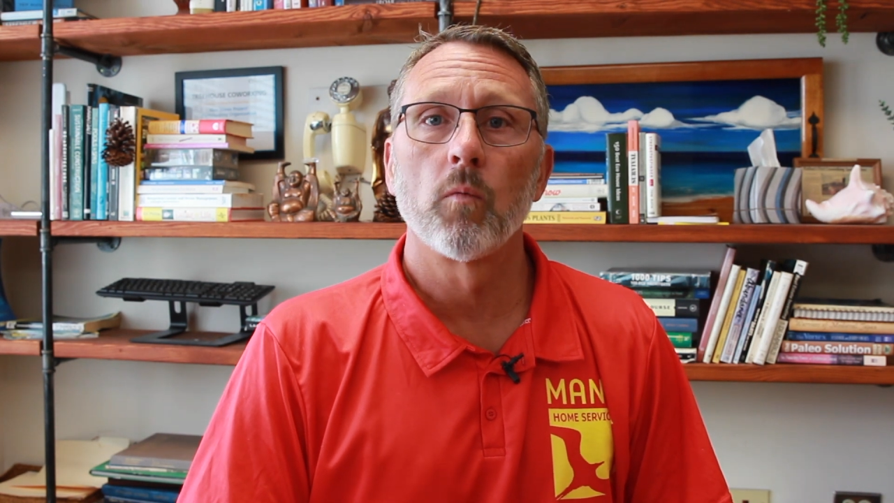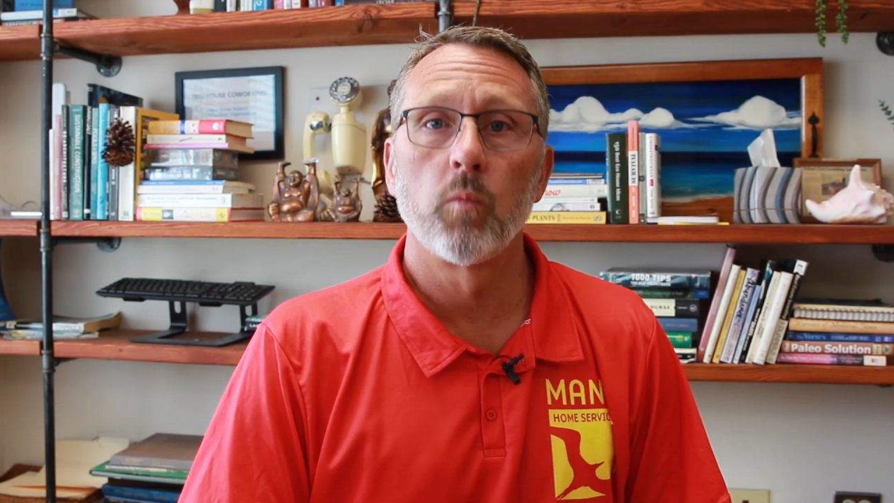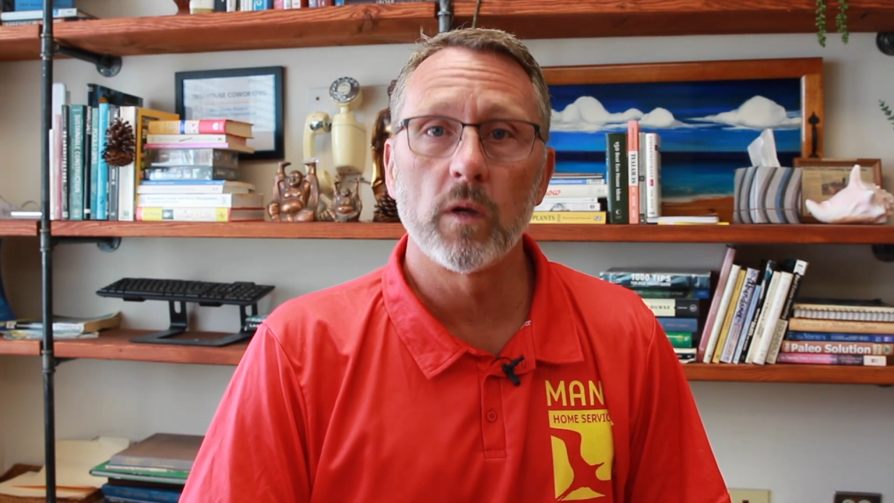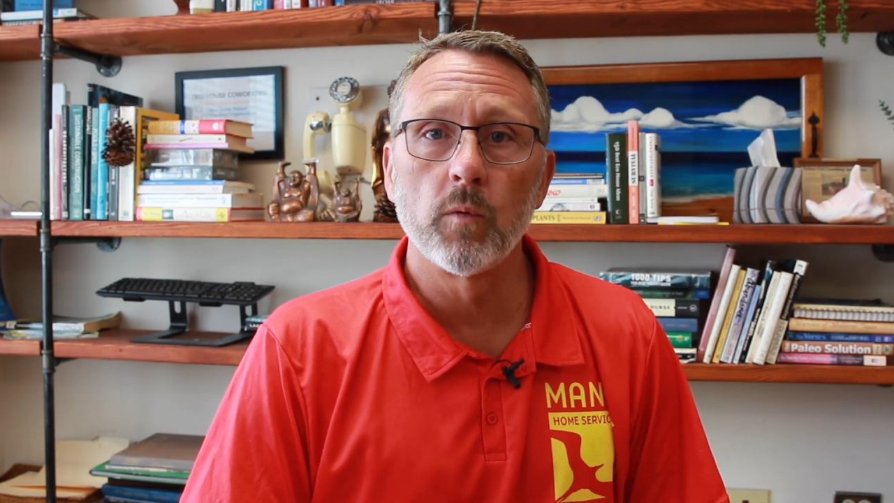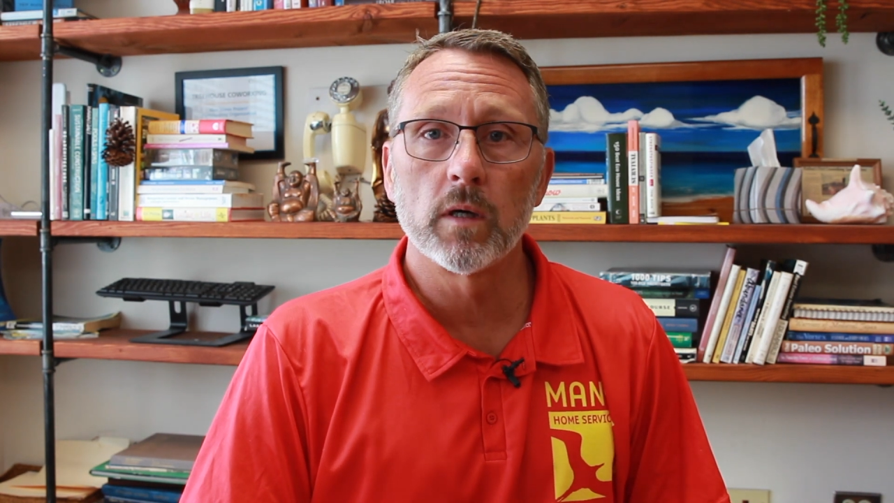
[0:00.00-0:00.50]

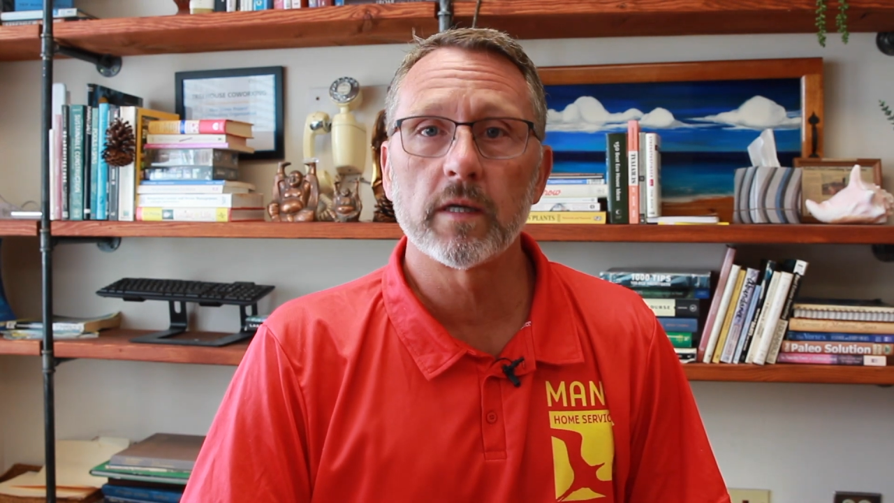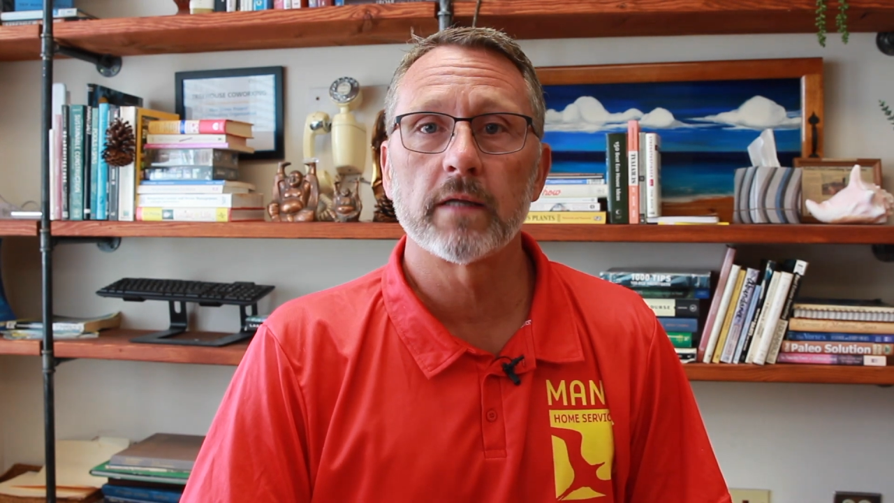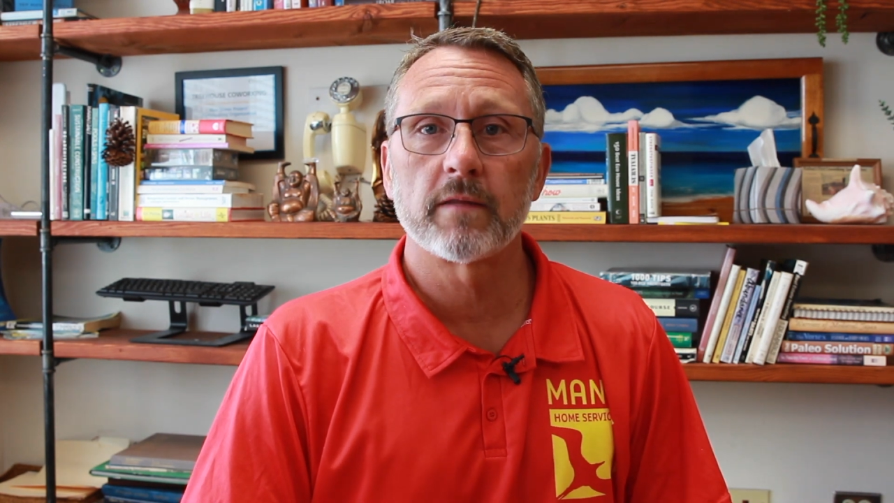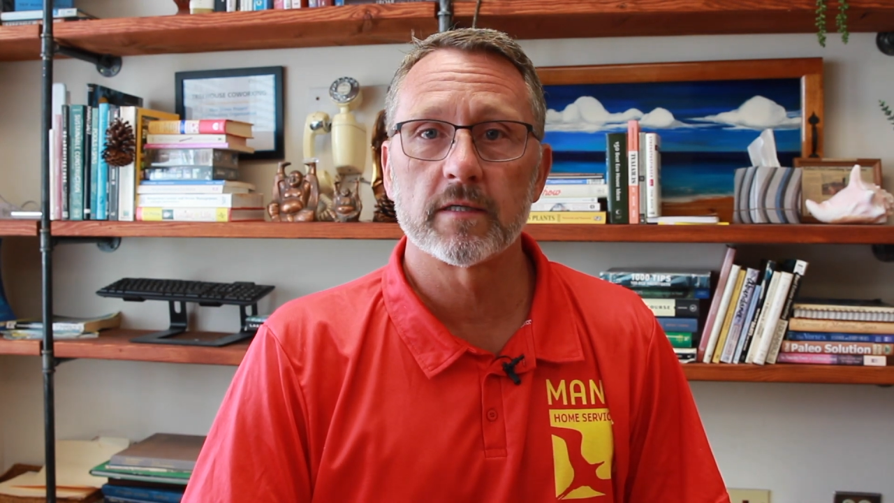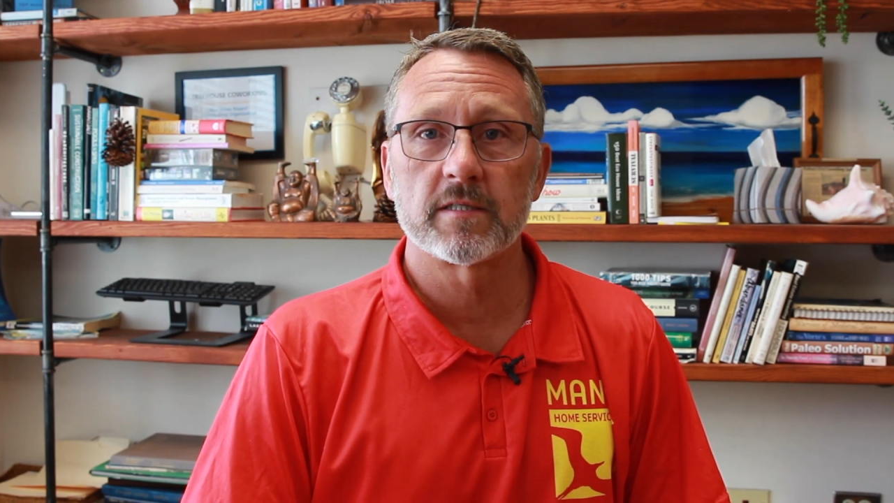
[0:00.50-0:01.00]
We will
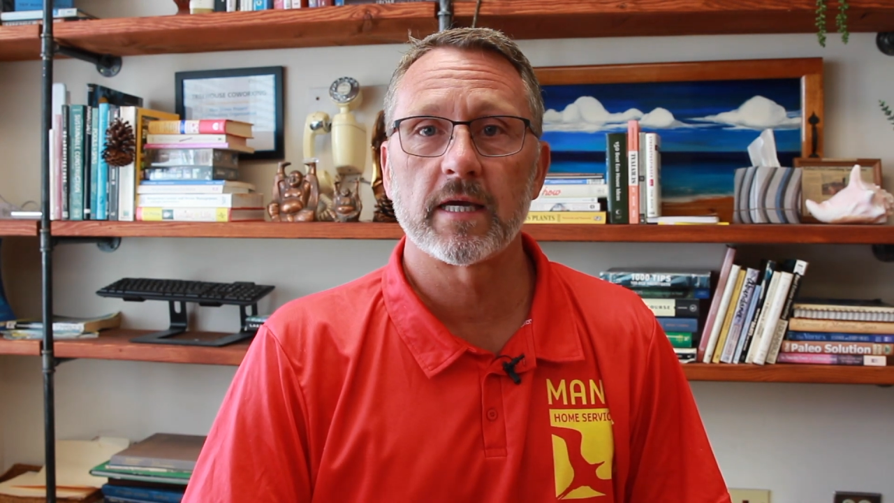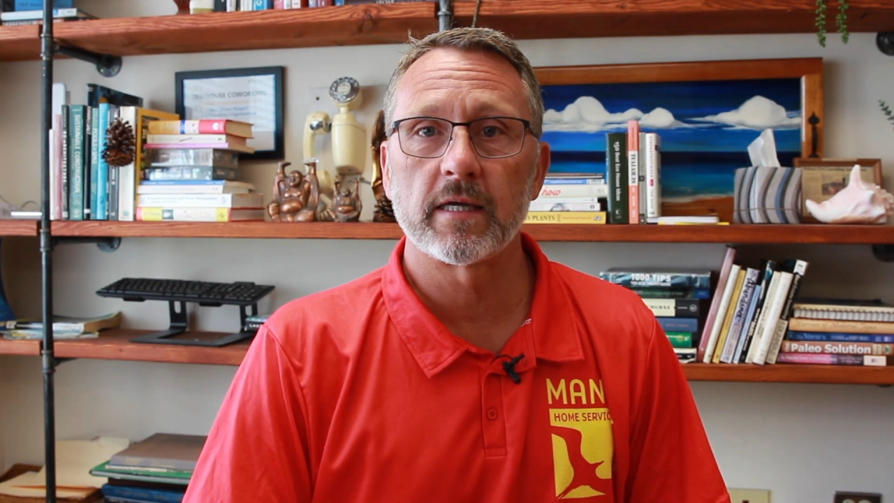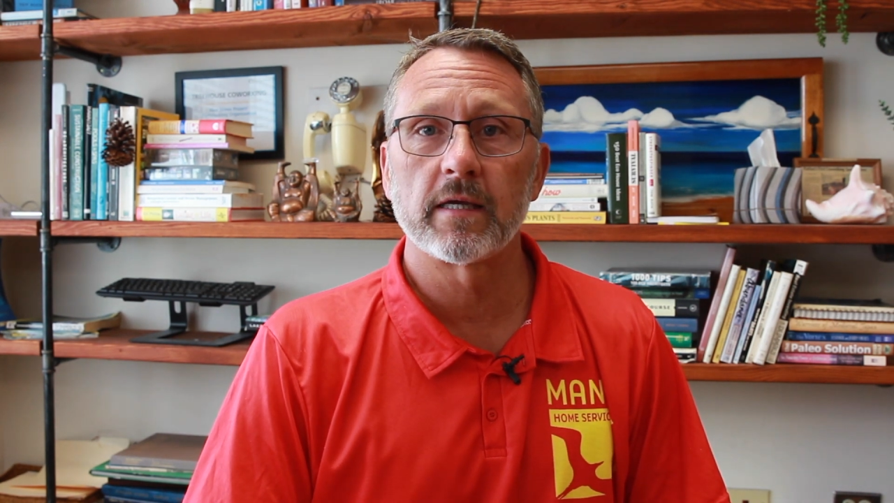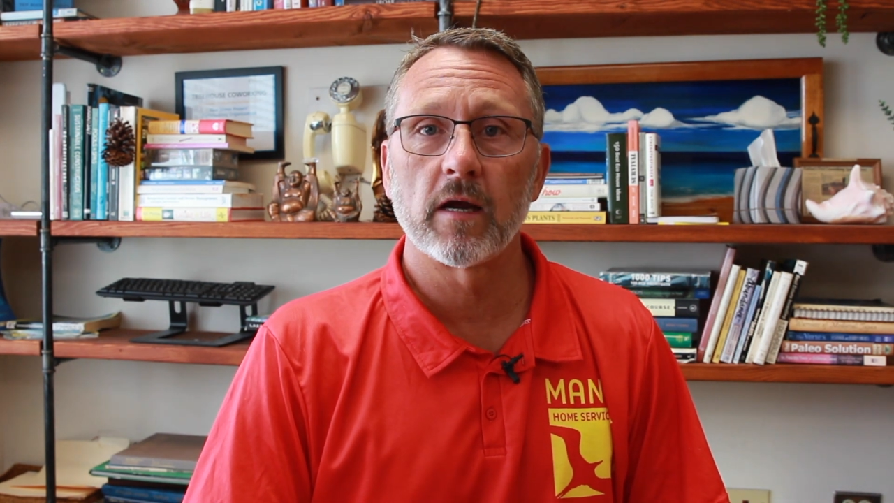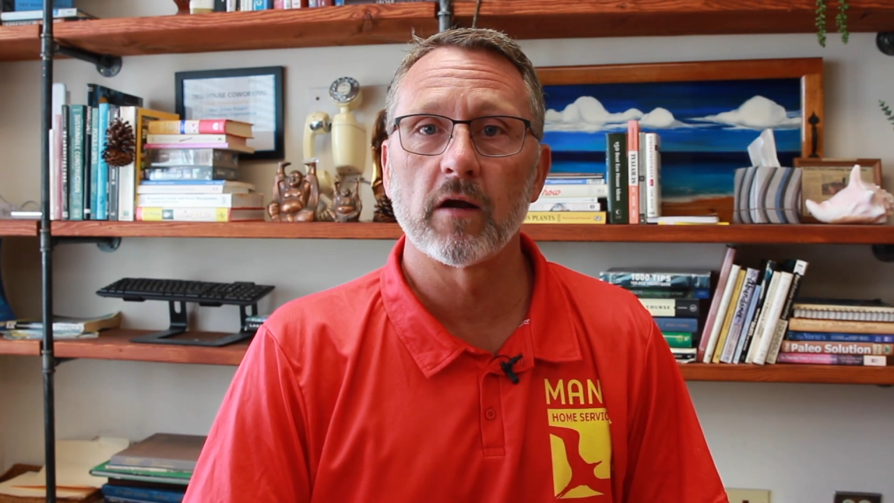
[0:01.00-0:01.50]
get this
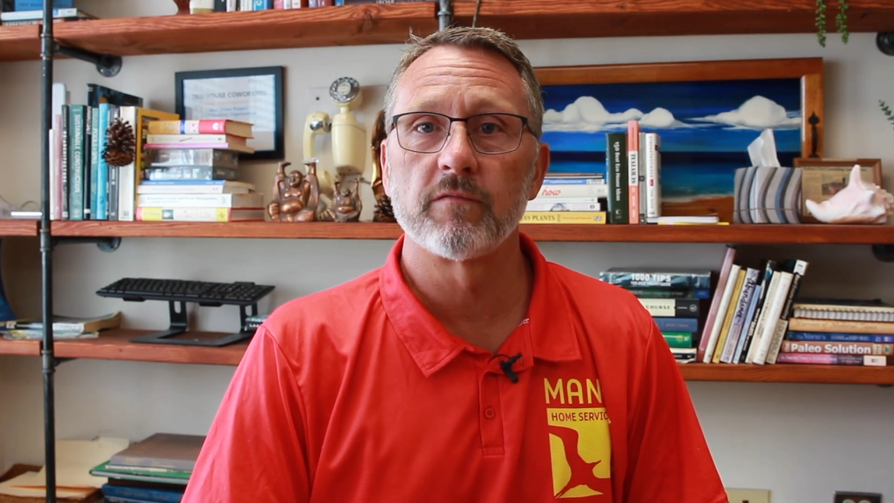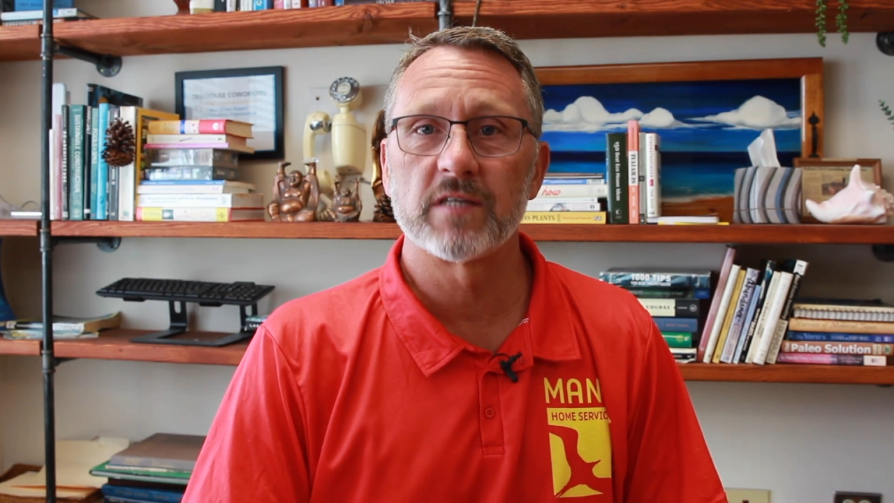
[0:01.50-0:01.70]
taken care of